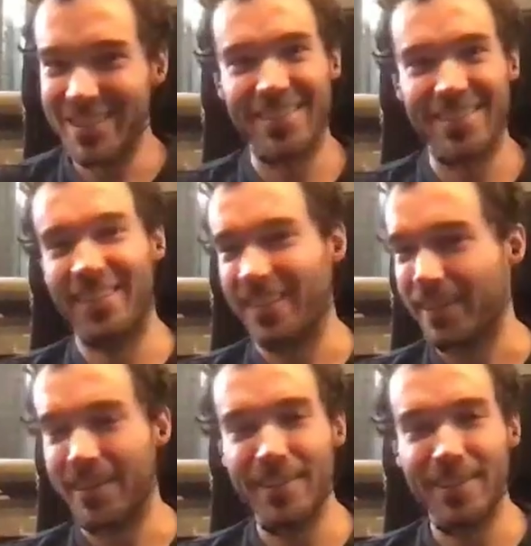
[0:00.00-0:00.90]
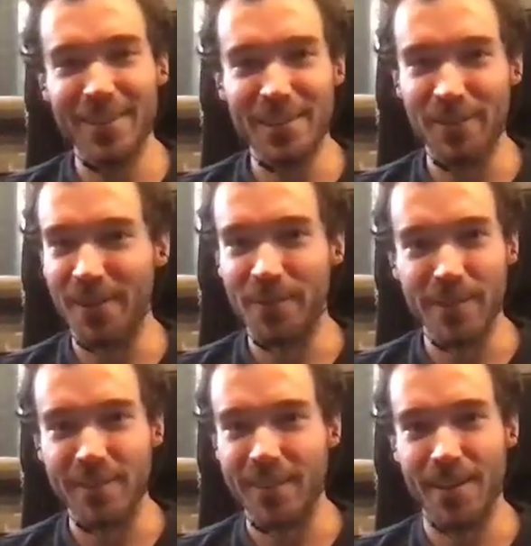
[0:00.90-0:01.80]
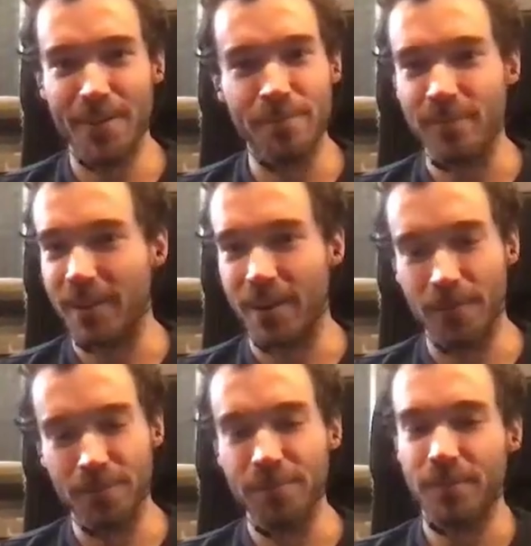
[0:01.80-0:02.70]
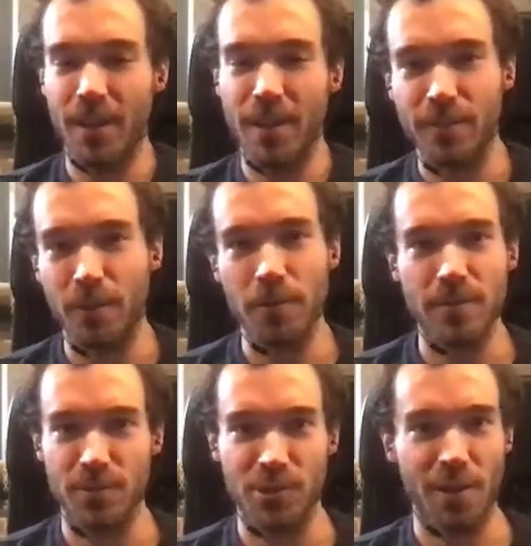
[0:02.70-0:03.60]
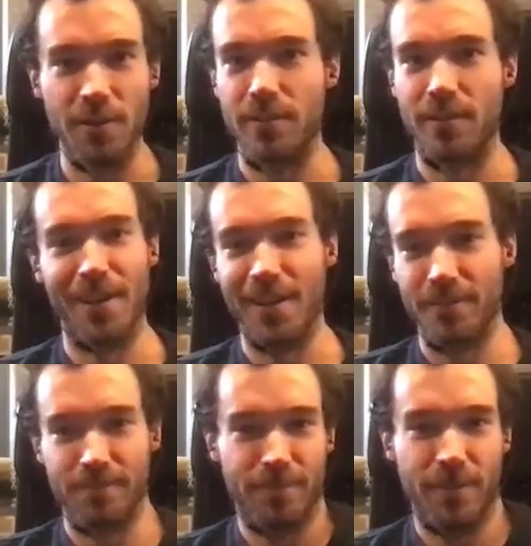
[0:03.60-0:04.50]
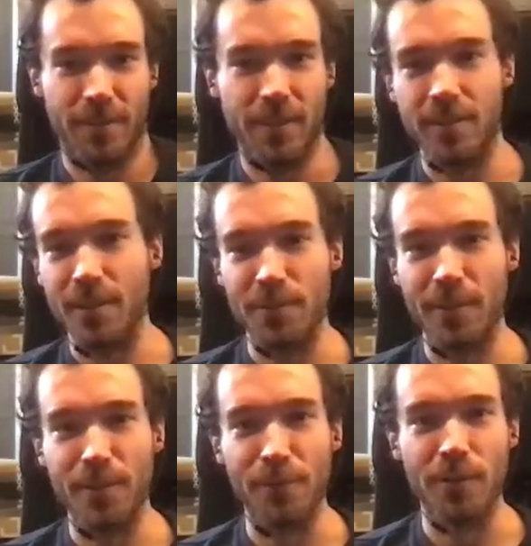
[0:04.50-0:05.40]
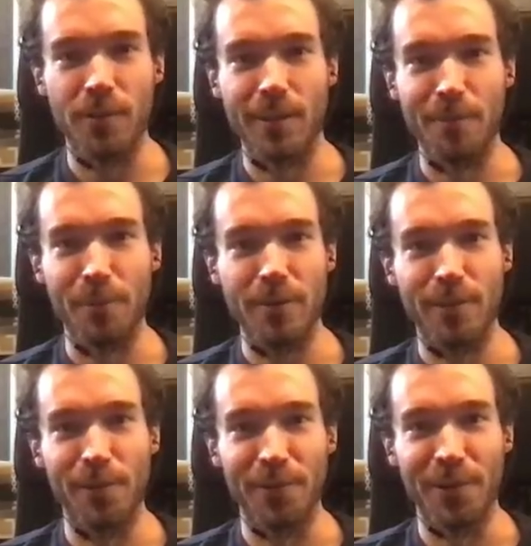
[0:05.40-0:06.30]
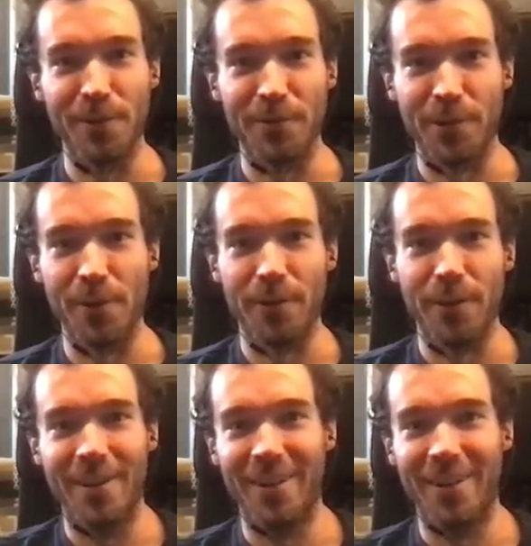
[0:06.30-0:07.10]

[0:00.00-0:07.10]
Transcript: just continue on with the same, you know, insults and jokes because he was interviewing the same person over and over and over.